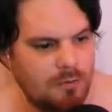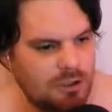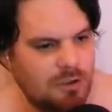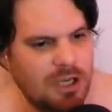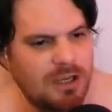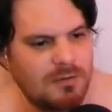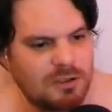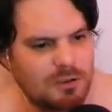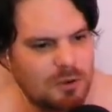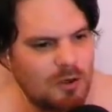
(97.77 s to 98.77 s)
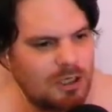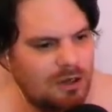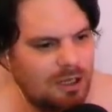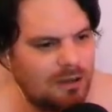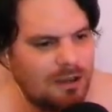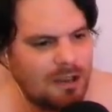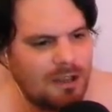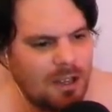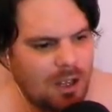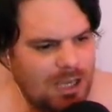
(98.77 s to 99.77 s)
was you was you talking
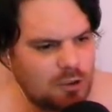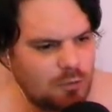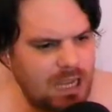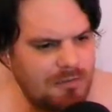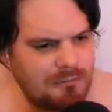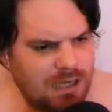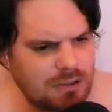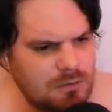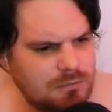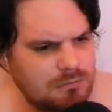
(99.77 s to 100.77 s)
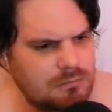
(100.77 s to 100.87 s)
as your death rattle?